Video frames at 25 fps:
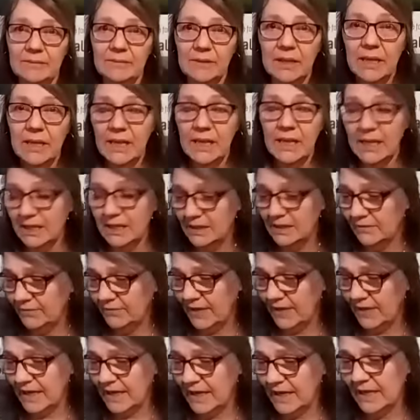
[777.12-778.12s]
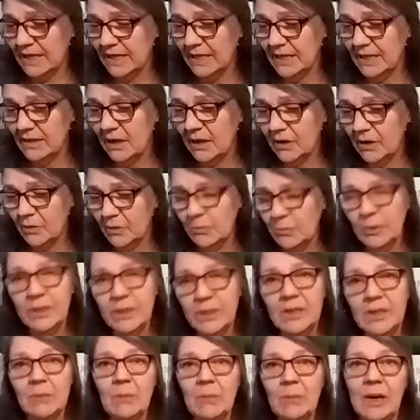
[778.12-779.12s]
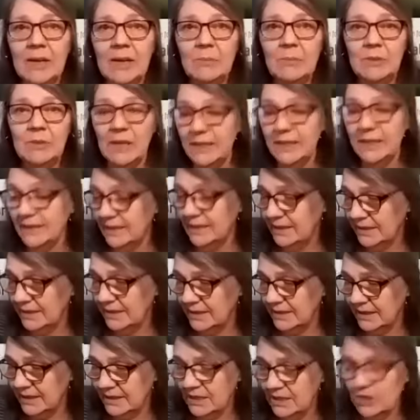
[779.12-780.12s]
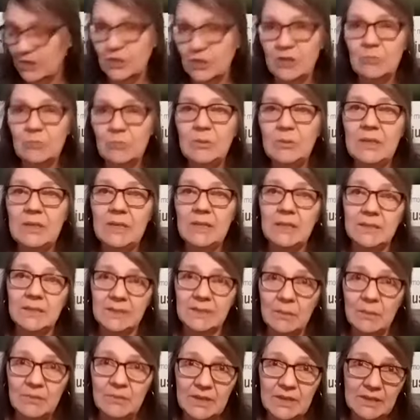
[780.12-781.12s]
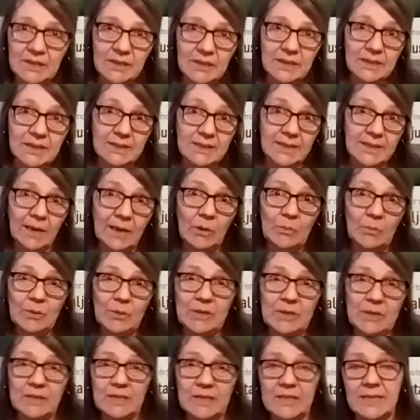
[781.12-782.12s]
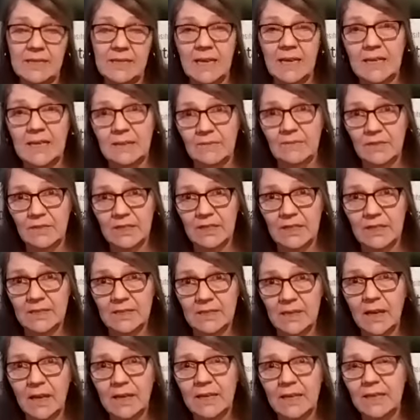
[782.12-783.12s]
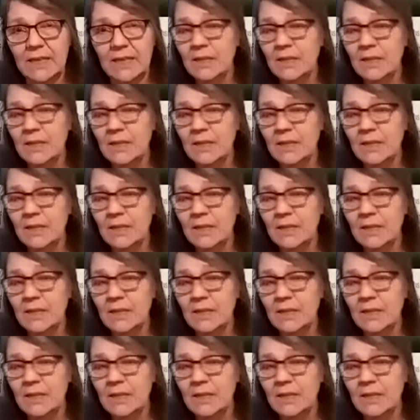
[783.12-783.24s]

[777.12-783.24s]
And if they are putting a pipeline in, then it should be something that is helping the state of Kentucky.